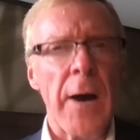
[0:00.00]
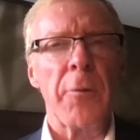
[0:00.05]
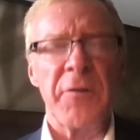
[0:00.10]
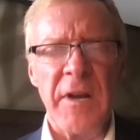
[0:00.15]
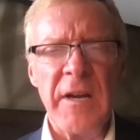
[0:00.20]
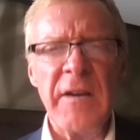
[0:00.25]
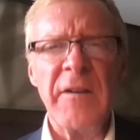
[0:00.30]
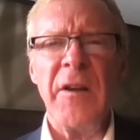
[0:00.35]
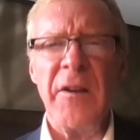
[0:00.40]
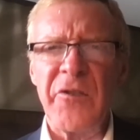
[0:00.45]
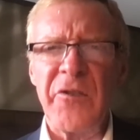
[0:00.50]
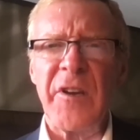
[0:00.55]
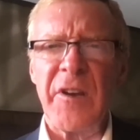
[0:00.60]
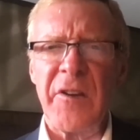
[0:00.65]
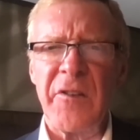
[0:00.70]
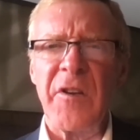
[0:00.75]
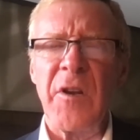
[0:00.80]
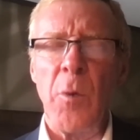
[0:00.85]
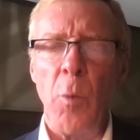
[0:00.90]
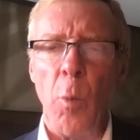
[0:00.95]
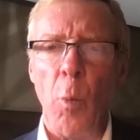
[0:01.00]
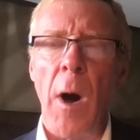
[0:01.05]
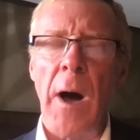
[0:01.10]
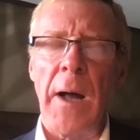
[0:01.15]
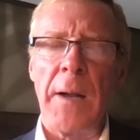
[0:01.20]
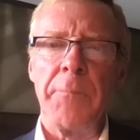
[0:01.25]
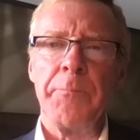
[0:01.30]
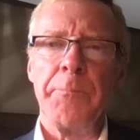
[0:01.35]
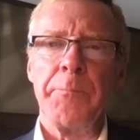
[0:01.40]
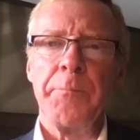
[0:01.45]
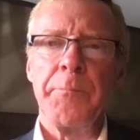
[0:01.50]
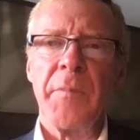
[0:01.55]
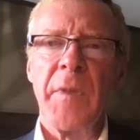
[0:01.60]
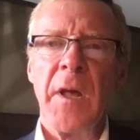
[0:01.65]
it was 1861